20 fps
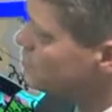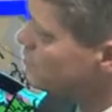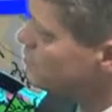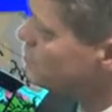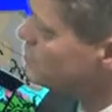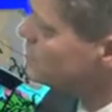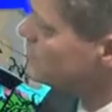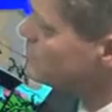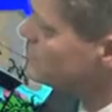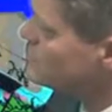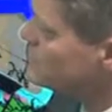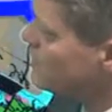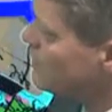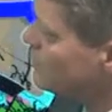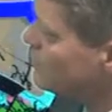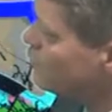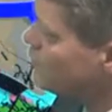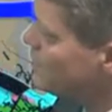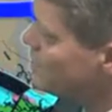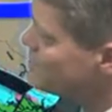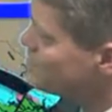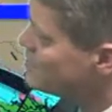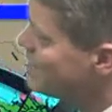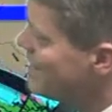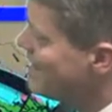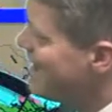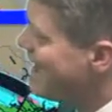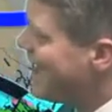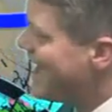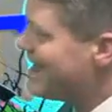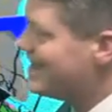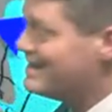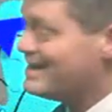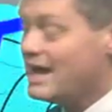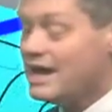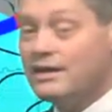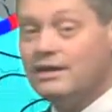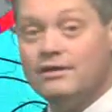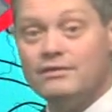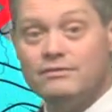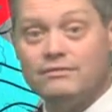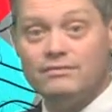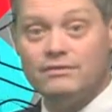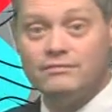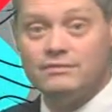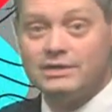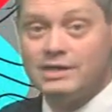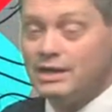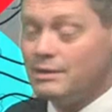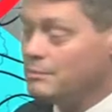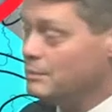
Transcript: moves into Southwest at 958